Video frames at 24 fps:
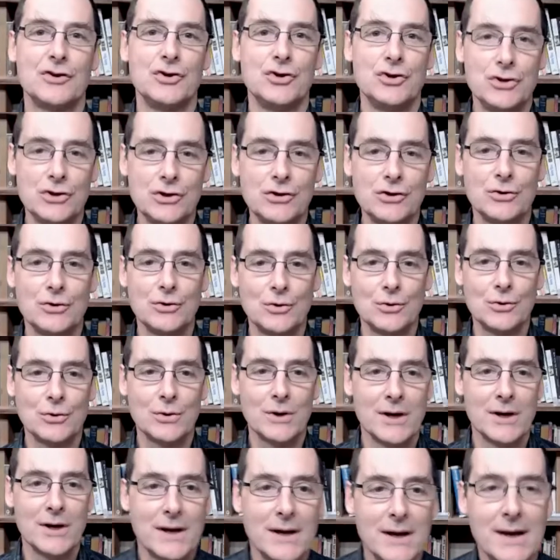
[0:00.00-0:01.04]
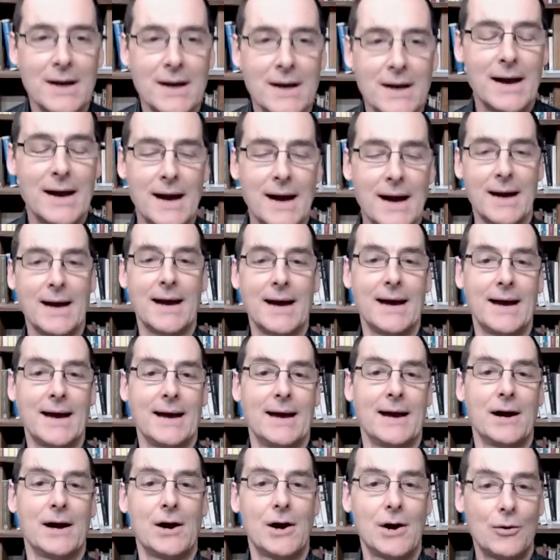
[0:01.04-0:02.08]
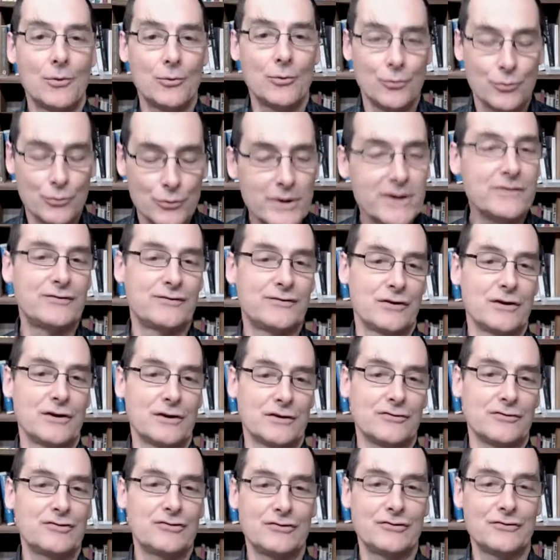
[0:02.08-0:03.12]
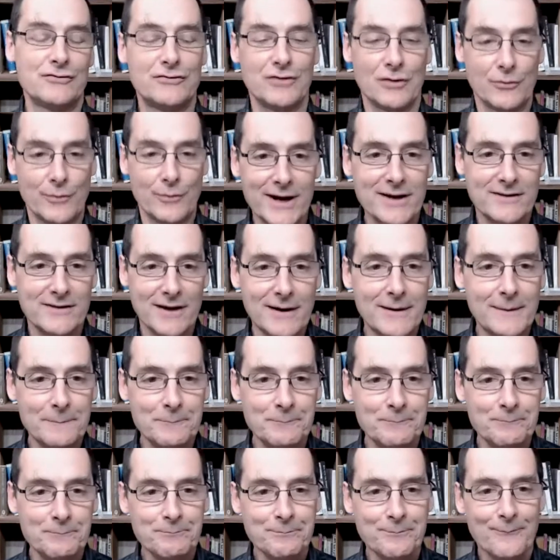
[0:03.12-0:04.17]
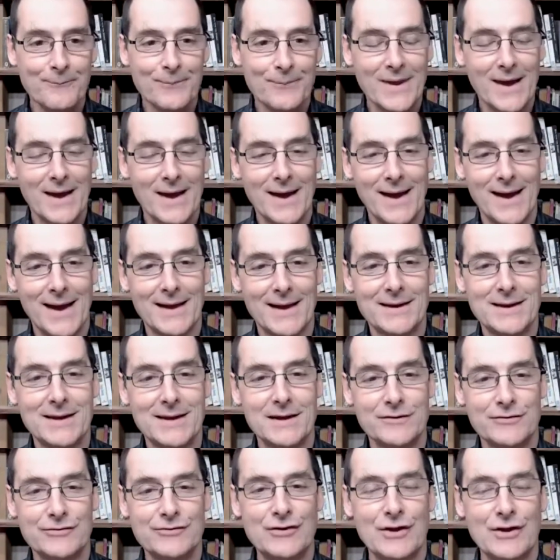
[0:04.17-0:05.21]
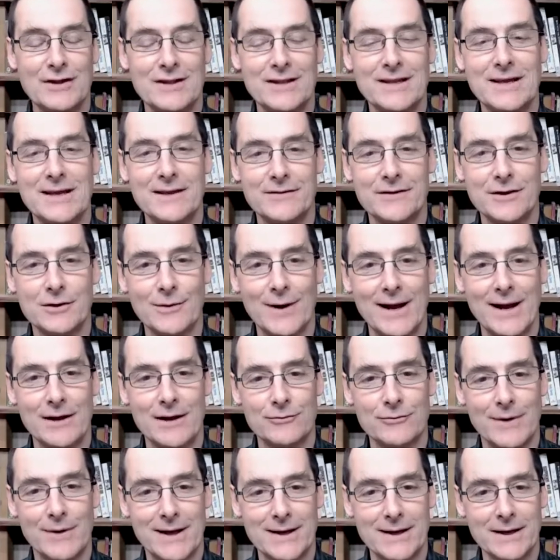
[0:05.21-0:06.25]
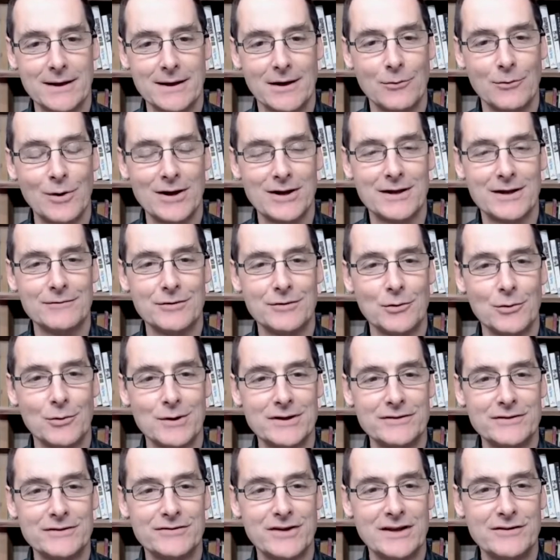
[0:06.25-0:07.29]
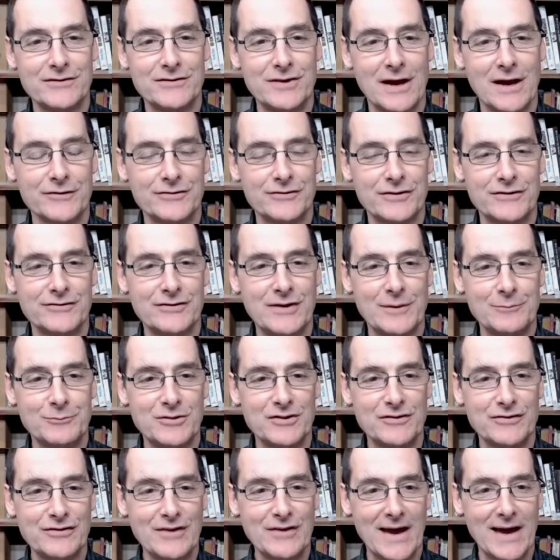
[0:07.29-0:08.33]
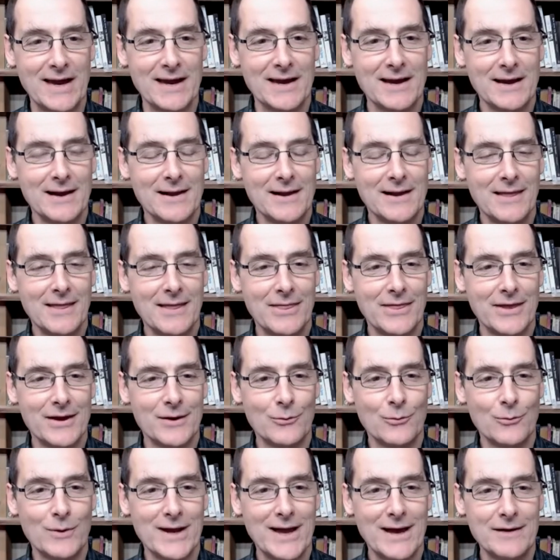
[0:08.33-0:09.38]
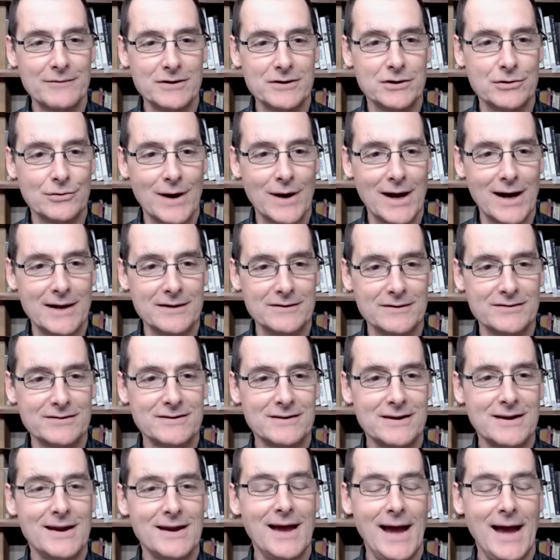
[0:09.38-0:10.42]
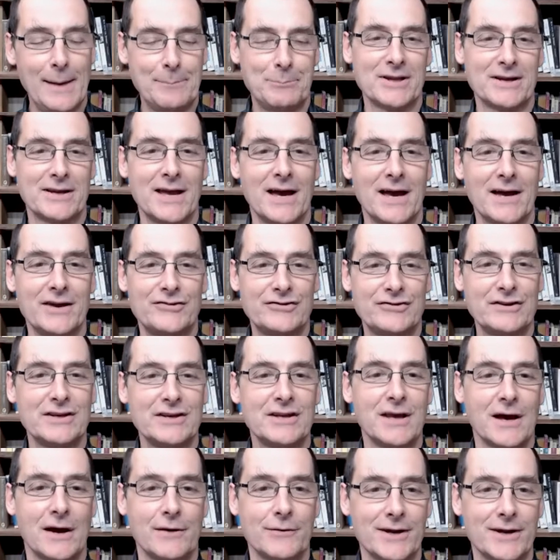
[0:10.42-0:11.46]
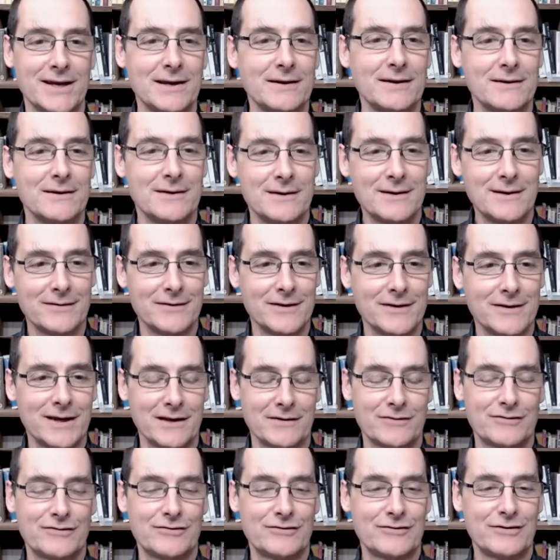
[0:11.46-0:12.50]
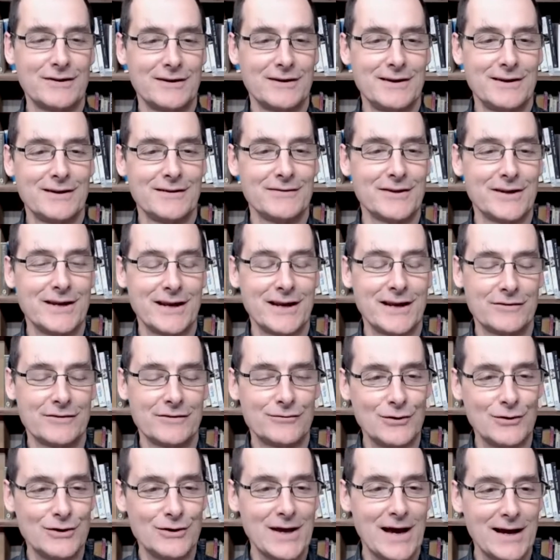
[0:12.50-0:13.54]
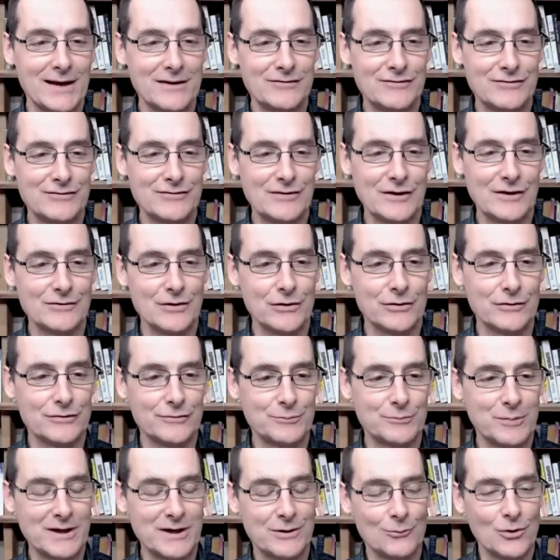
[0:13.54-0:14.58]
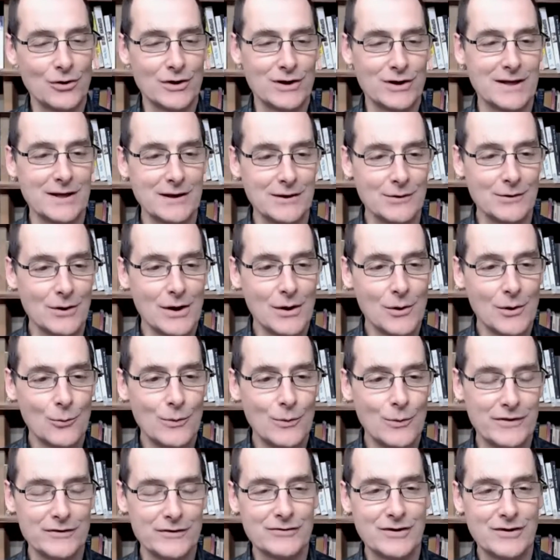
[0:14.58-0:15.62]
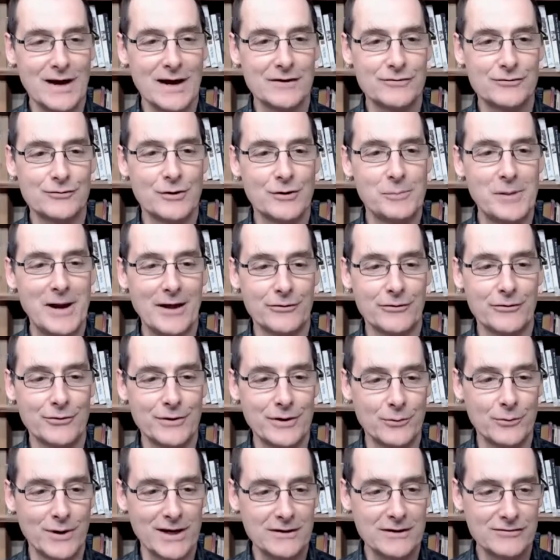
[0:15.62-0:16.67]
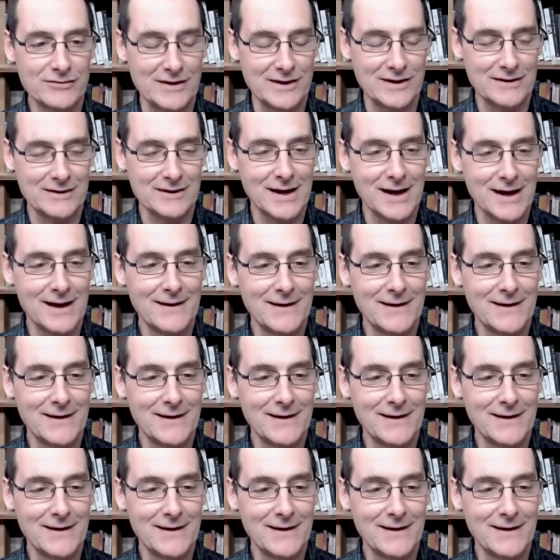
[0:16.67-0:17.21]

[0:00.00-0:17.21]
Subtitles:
new research director, and he has certainly hit the ground running. I won't give you all the details except to say that we have a grant application going in the next few days. So Doru's been working with ISCAST for about 3 weeks, and